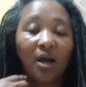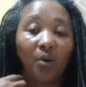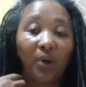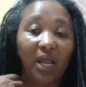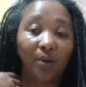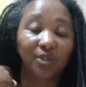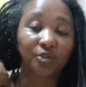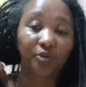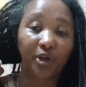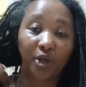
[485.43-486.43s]
When I was
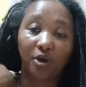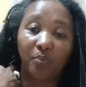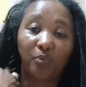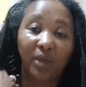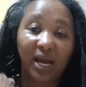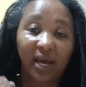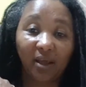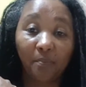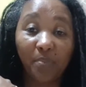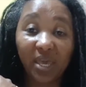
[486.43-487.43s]
growing up, we had
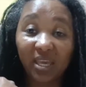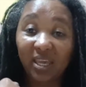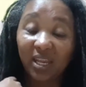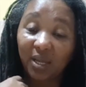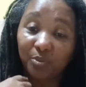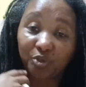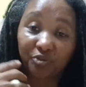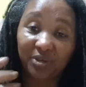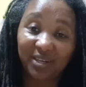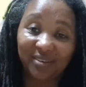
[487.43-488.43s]
a big guinep
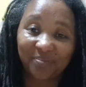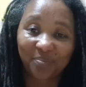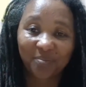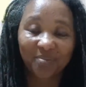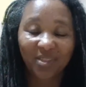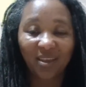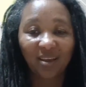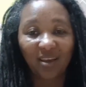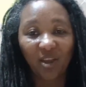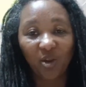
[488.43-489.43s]
tree
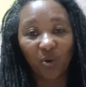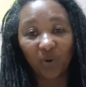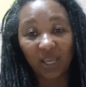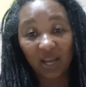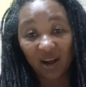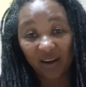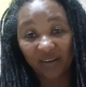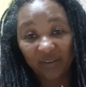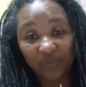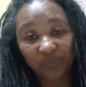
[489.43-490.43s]
in our
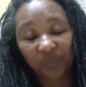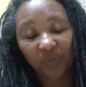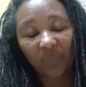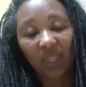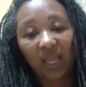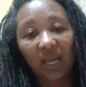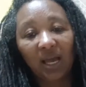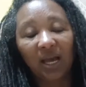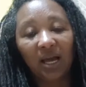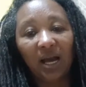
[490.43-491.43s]
yard,
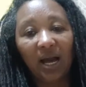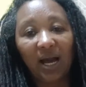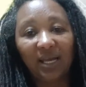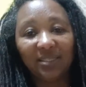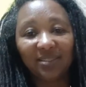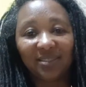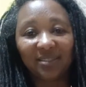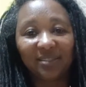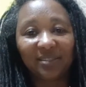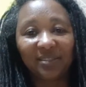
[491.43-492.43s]
and
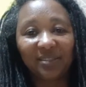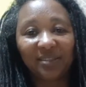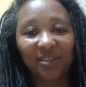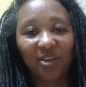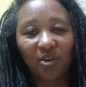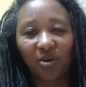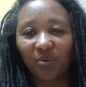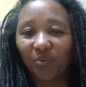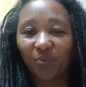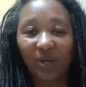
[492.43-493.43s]
you
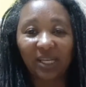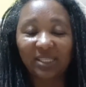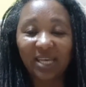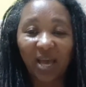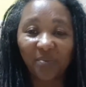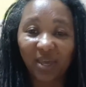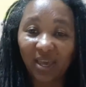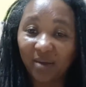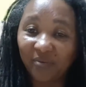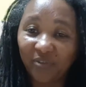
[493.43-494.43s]
know, when the time
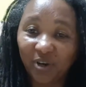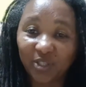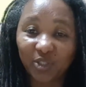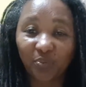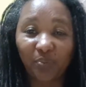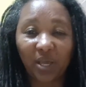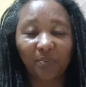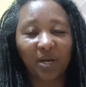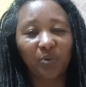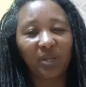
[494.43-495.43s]
came for us to pick,
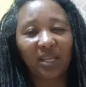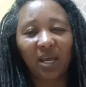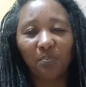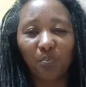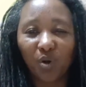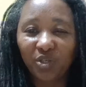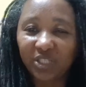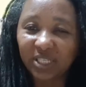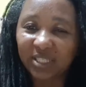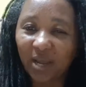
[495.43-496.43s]
man, we'd get
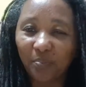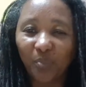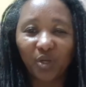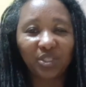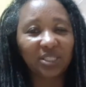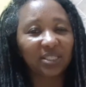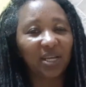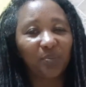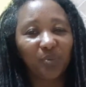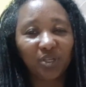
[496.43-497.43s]
bunches and bunches
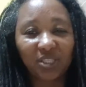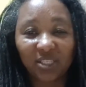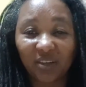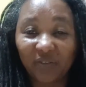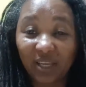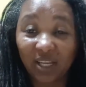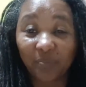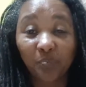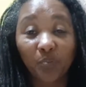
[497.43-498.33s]
and bunches of guinep.